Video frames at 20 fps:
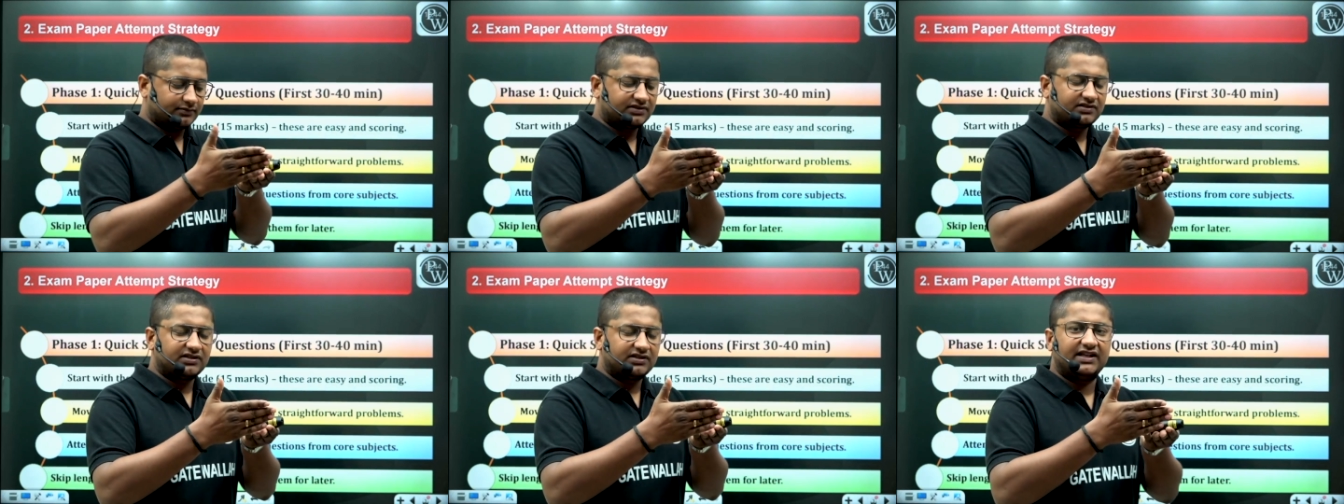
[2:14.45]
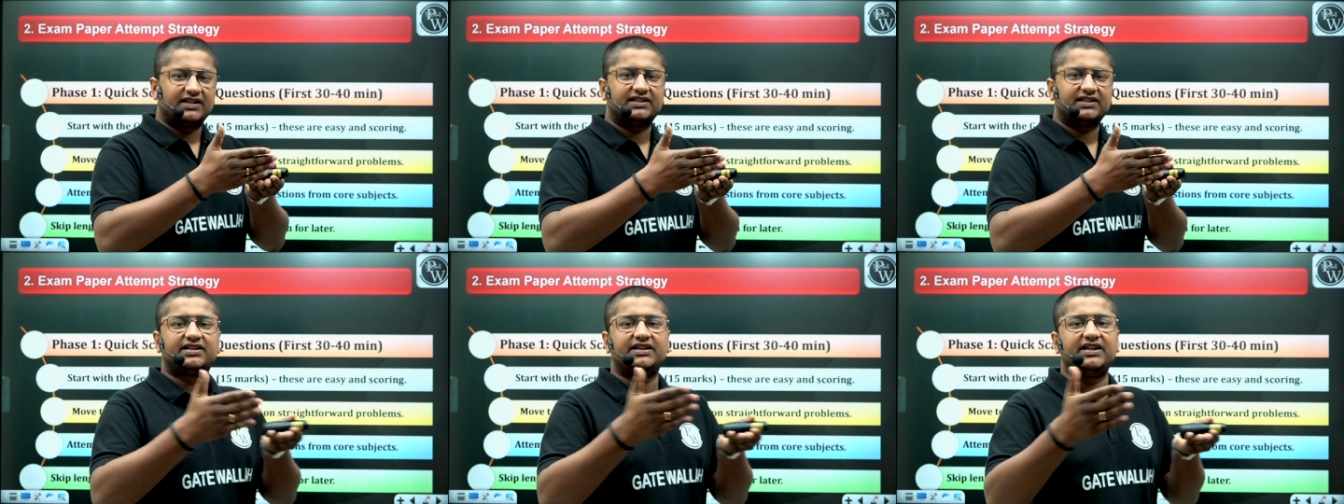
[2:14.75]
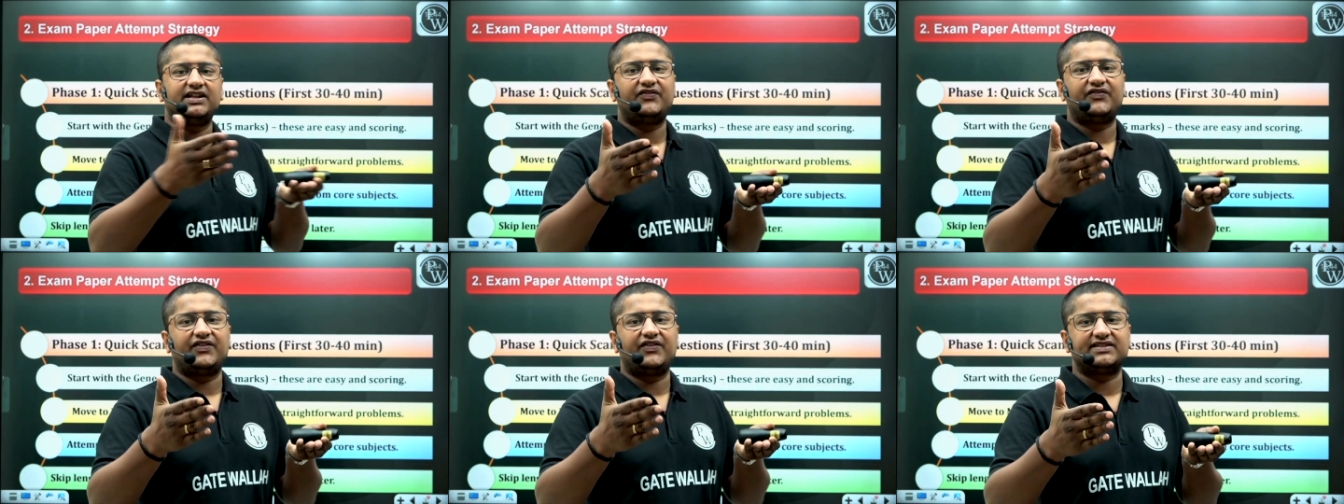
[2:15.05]
in a three
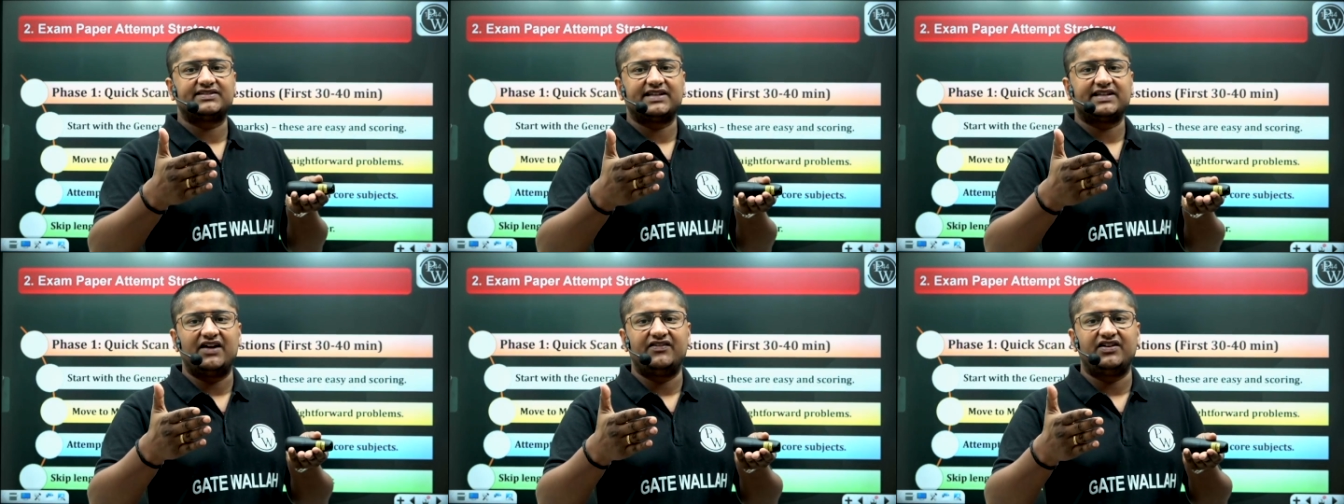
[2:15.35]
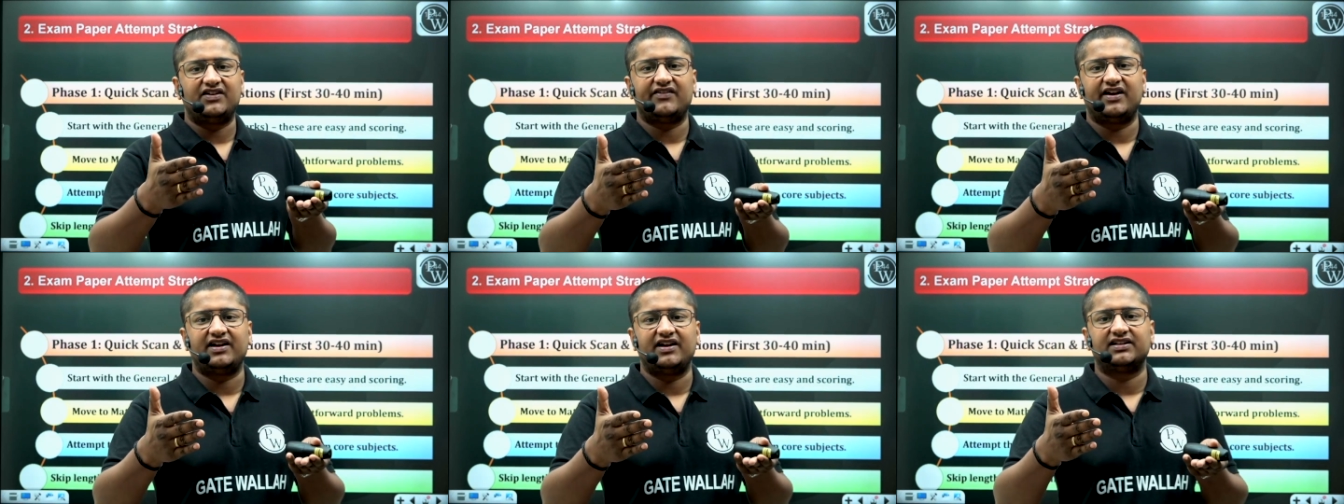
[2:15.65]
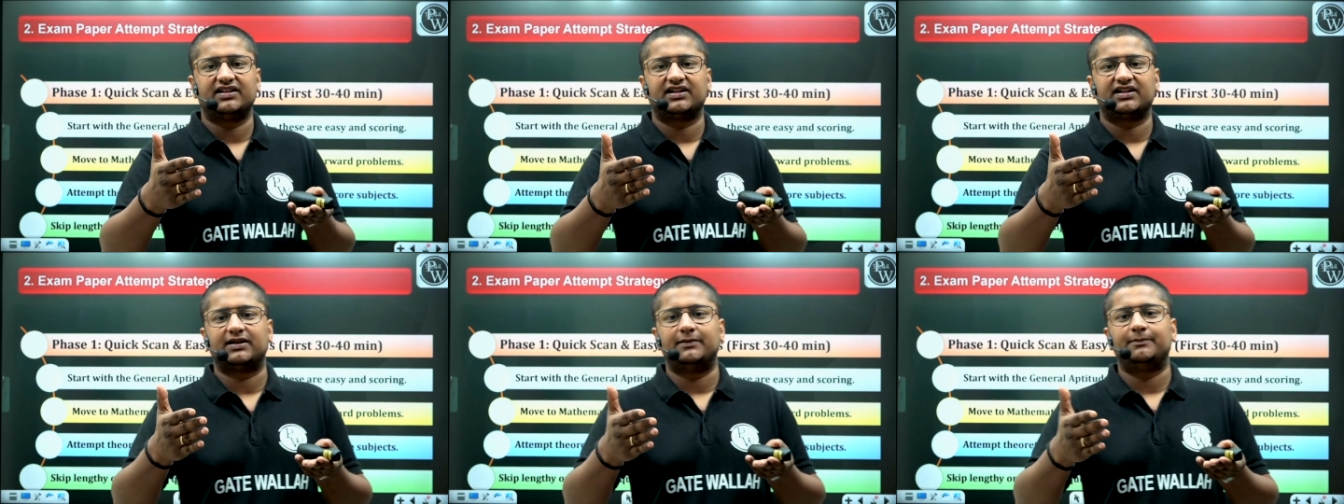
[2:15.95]
phase i have divided the
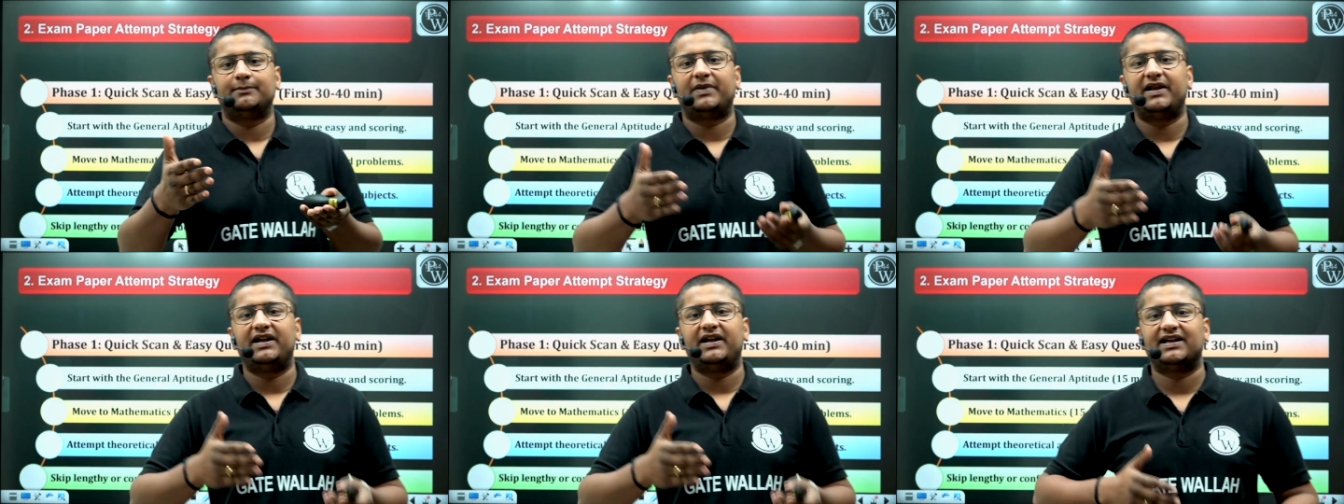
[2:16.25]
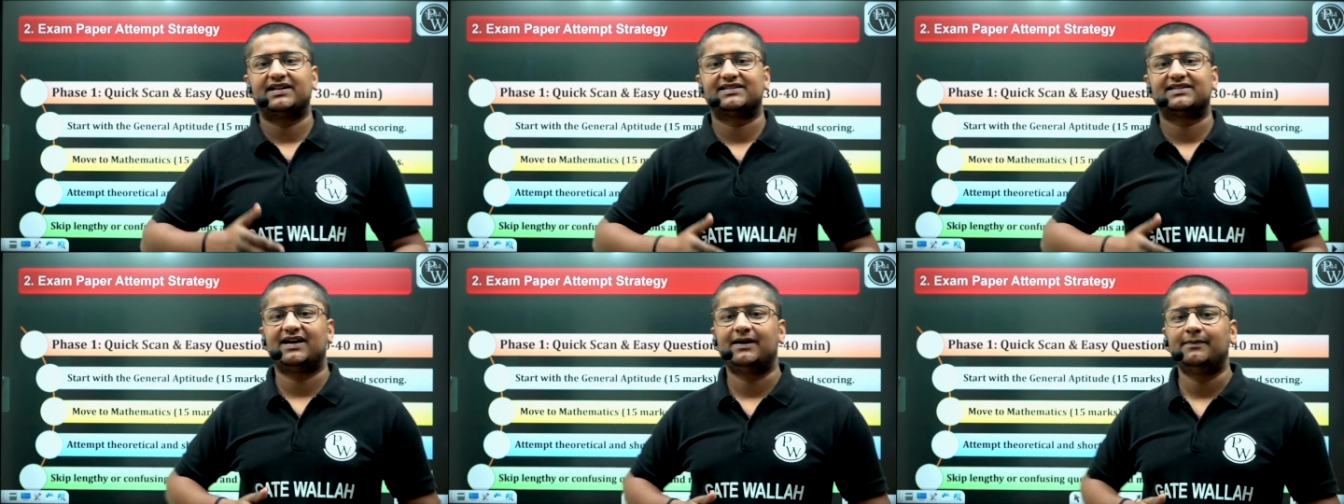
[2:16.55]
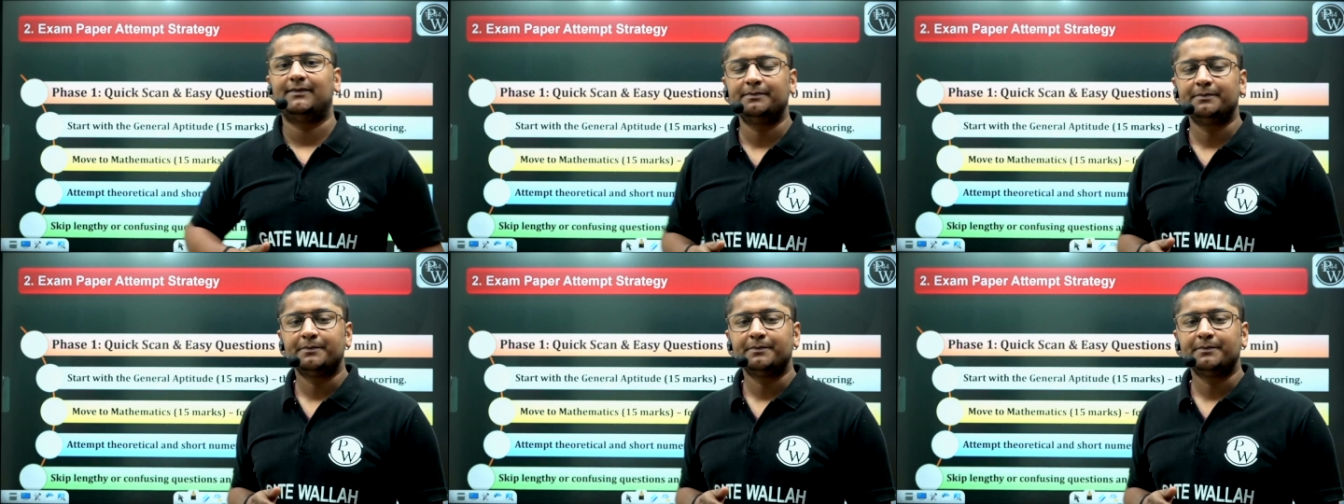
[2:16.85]
complete exam